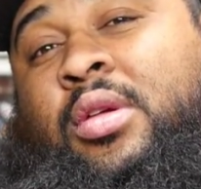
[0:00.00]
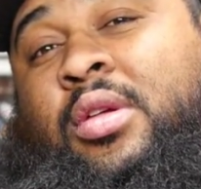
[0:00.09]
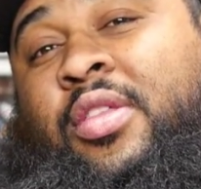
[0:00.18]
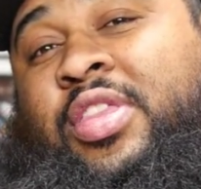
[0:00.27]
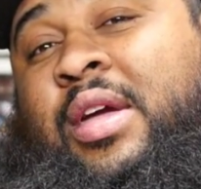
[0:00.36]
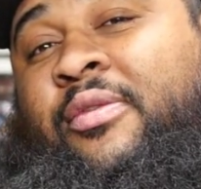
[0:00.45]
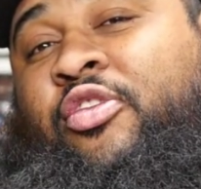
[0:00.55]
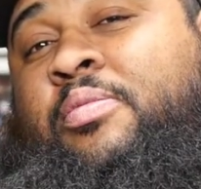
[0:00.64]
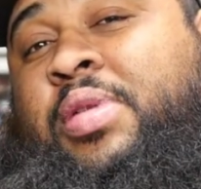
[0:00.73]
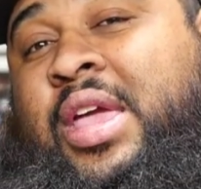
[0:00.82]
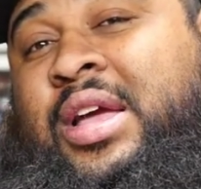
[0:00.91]
them from
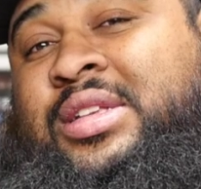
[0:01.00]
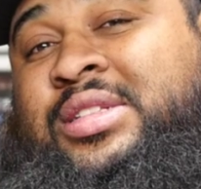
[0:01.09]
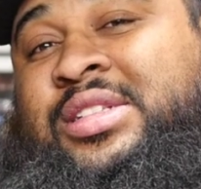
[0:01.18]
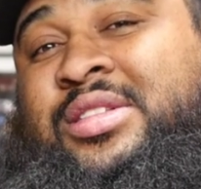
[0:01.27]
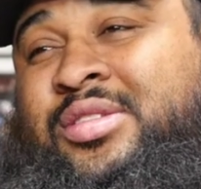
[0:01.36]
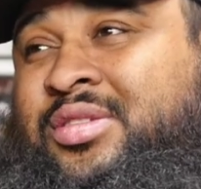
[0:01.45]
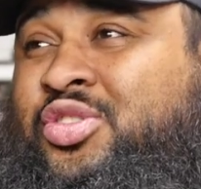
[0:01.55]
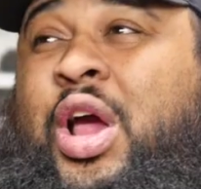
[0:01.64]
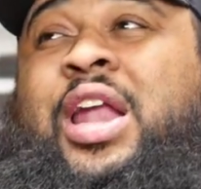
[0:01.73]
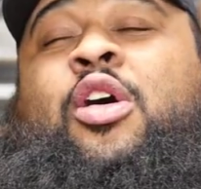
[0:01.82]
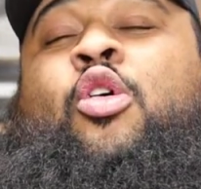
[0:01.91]
being, a,
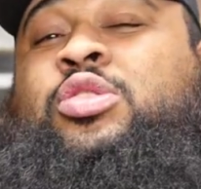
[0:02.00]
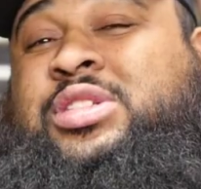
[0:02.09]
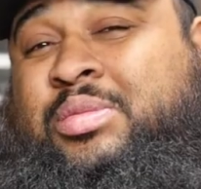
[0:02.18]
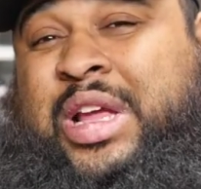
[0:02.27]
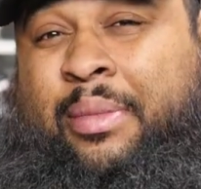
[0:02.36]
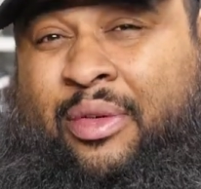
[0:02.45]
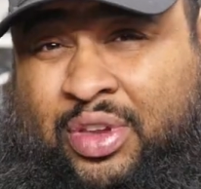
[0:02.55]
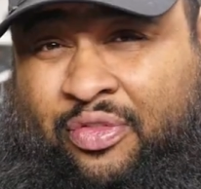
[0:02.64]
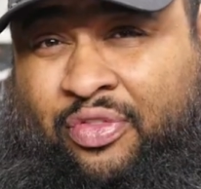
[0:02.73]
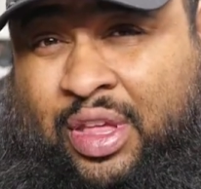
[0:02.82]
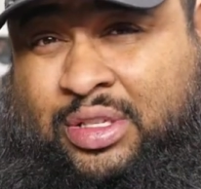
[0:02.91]
try to hold some type of
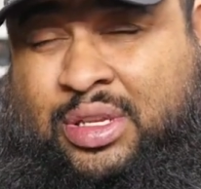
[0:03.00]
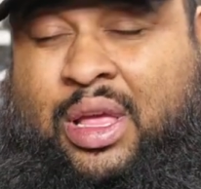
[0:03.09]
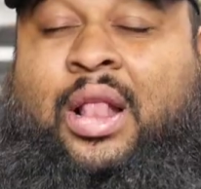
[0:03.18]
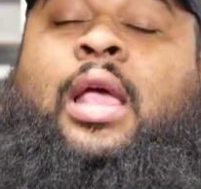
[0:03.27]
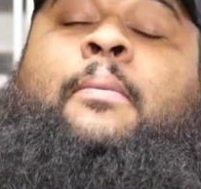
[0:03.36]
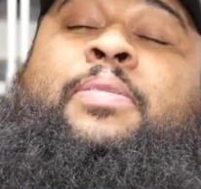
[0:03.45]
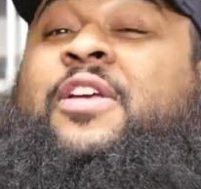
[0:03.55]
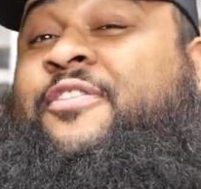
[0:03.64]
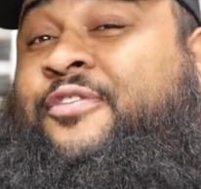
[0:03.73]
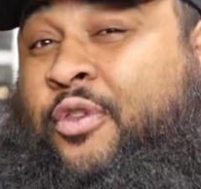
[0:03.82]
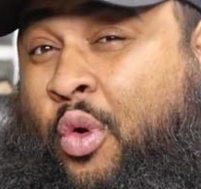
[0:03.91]
defense
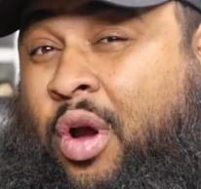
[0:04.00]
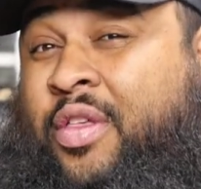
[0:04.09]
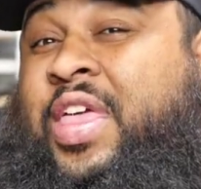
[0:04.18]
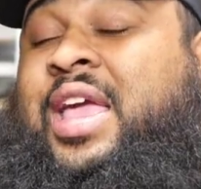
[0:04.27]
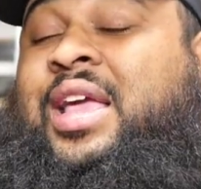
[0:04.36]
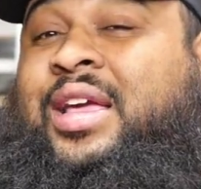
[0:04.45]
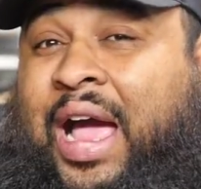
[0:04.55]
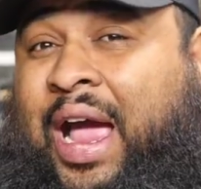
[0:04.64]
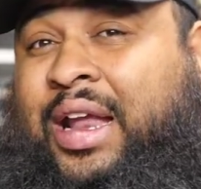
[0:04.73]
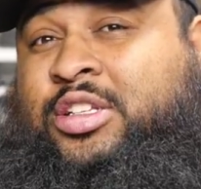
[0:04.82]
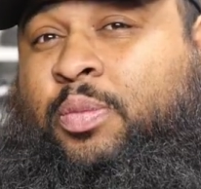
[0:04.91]
before they
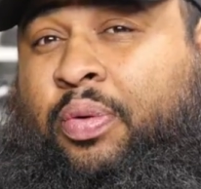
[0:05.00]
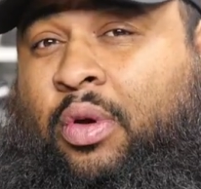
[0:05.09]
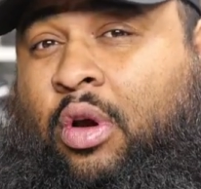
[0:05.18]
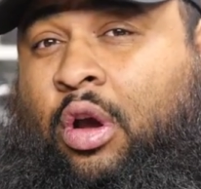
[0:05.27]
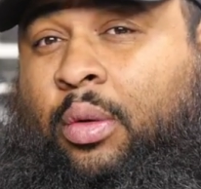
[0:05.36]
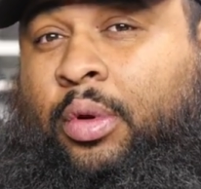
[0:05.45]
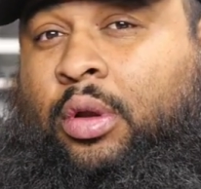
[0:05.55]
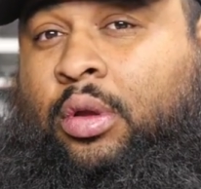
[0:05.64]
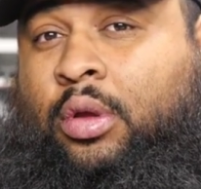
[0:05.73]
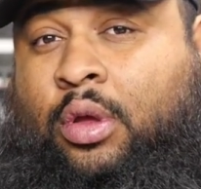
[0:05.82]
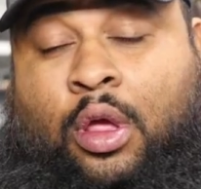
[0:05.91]
got to Pearl Harbor.
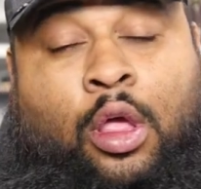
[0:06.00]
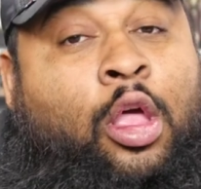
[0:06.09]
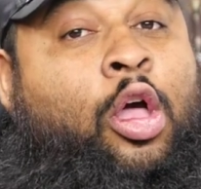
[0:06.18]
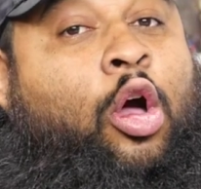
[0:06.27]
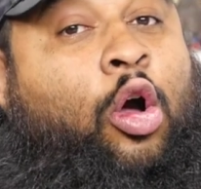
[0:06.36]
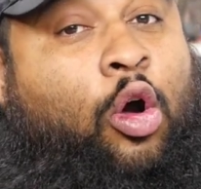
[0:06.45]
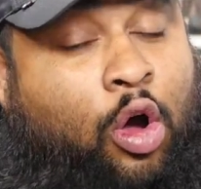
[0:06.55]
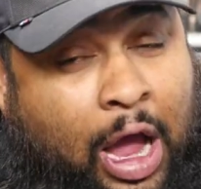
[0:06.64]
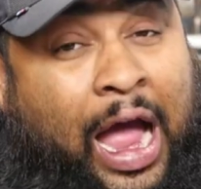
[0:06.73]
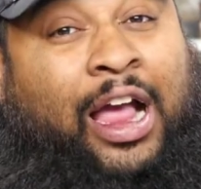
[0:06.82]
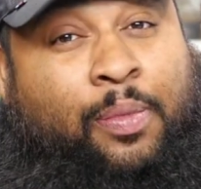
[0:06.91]

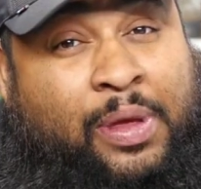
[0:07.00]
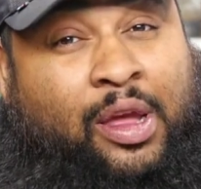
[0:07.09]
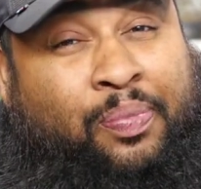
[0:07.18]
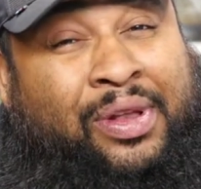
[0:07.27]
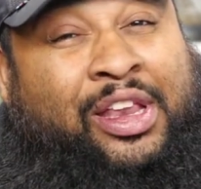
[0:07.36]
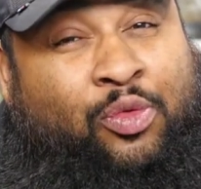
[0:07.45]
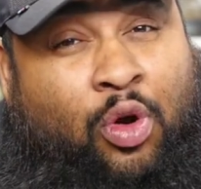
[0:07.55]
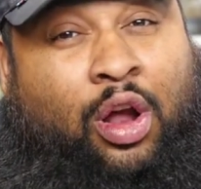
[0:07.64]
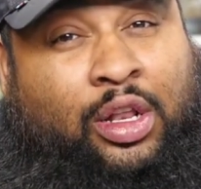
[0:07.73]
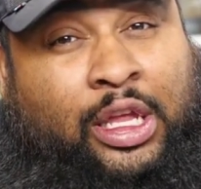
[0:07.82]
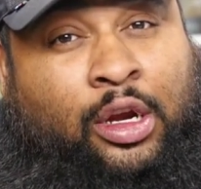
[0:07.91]
I could be completely
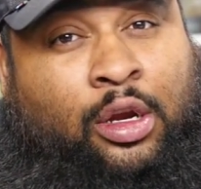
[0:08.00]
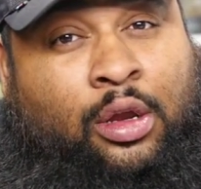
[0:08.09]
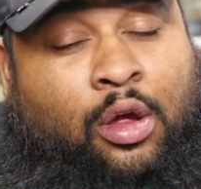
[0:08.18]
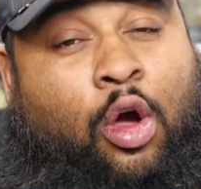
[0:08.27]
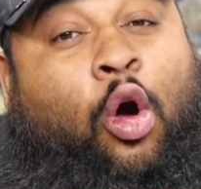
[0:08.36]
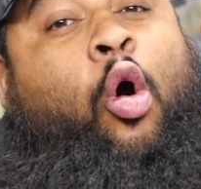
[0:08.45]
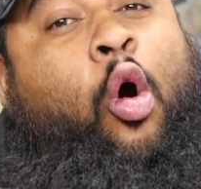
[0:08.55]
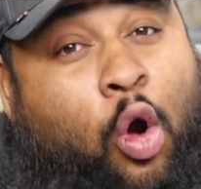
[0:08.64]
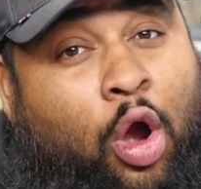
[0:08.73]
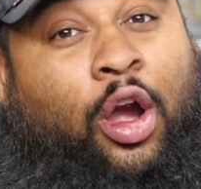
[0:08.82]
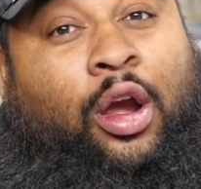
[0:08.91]
wrong there.
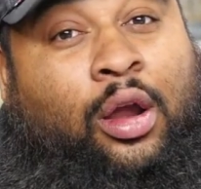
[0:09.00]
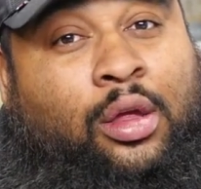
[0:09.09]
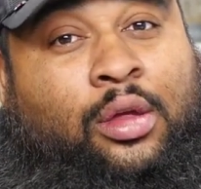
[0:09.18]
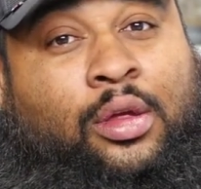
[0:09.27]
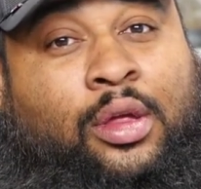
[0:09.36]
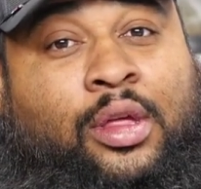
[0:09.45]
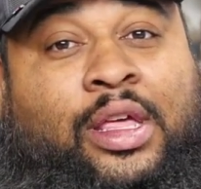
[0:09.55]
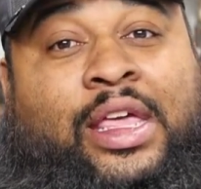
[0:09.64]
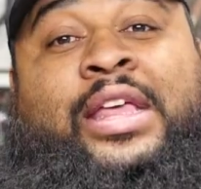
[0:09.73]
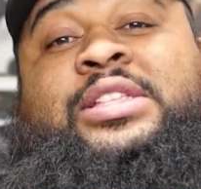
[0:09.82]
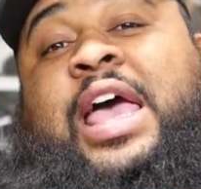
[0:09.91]
Or
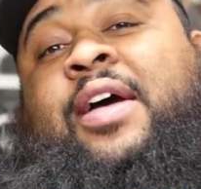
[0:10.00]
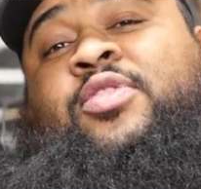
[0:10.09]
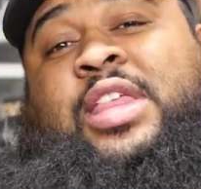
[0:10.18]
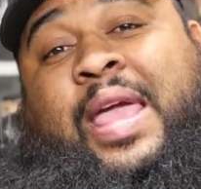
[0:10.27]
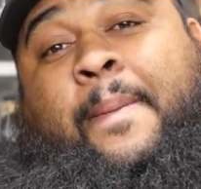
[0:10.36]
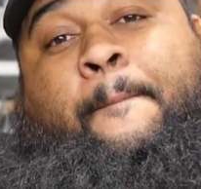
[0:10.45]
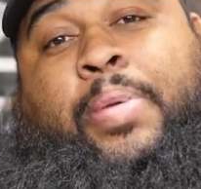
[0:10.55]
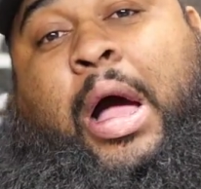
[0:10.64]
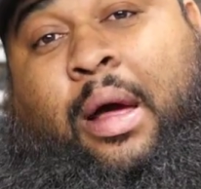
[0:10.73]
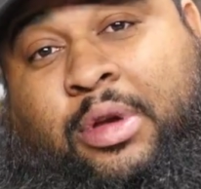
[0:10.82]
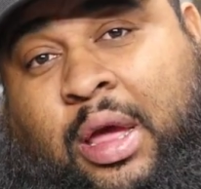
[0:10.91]
it's after they
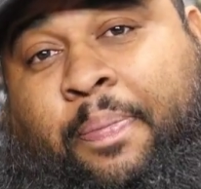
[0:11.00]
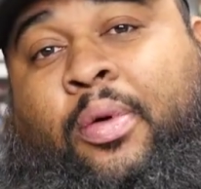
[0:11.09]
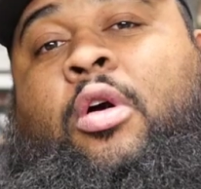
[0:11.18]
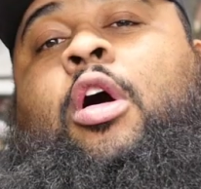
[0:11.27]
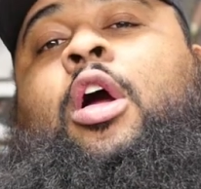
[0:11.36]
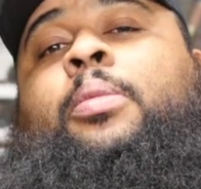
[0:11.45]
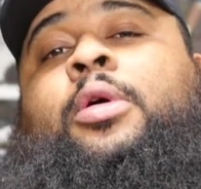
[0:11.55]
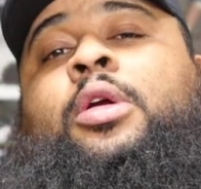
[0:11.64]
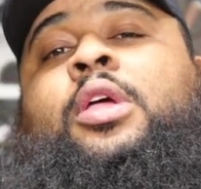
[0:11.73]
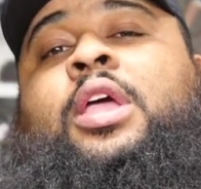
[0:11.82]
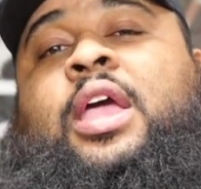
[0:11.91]
bombed up Pearl Harbor
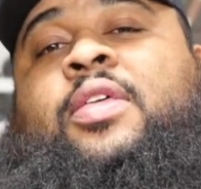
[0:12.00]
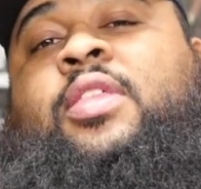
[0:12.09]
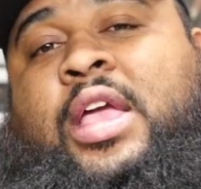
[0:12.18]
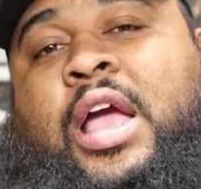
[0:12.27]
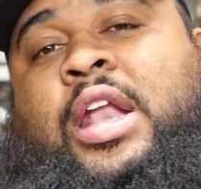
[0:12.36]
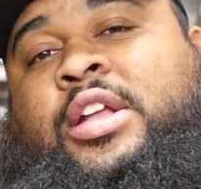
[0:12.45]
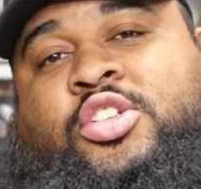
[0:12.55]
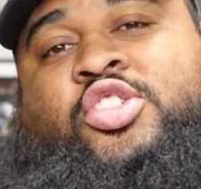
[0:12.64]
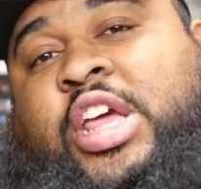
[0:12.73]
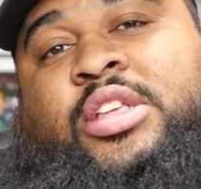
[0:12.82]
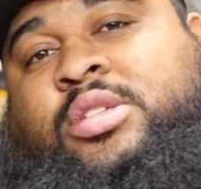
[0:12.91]
and then they kind of
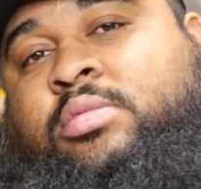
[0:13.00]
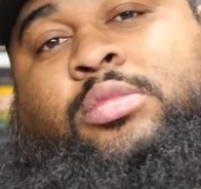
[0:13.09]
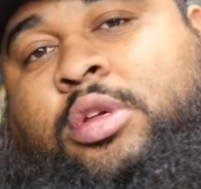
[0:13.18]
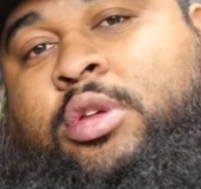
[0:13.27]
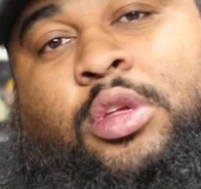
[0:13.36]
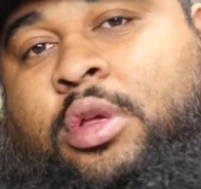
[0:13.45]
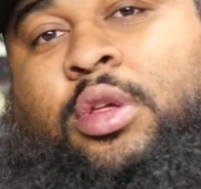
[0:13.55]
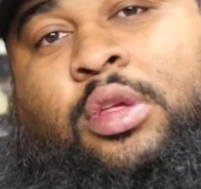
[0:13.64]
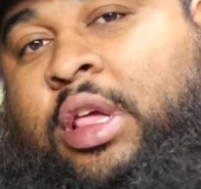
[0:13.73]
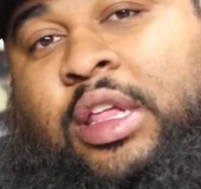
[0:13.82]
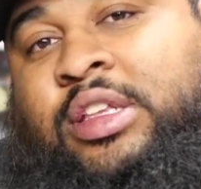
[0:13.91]
chased them
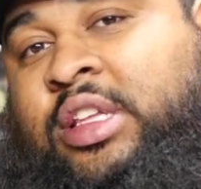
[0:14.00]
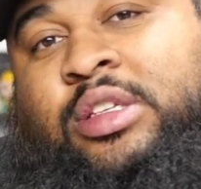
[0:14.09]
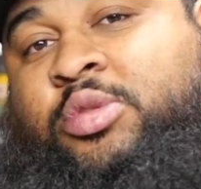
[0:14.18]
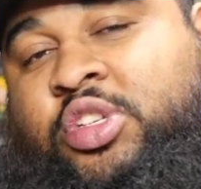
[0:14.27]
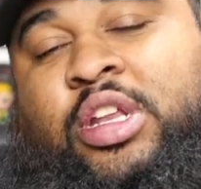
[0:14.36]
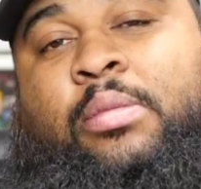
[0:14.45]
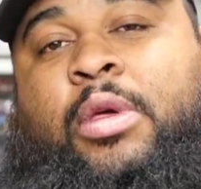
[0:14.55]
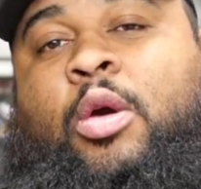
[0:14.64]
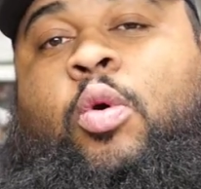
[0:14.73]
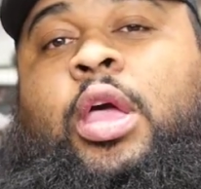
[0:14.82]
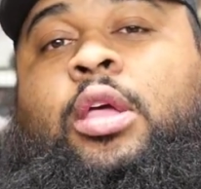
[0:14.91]
and did some shit at
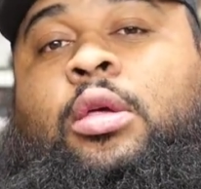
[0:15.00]
Midway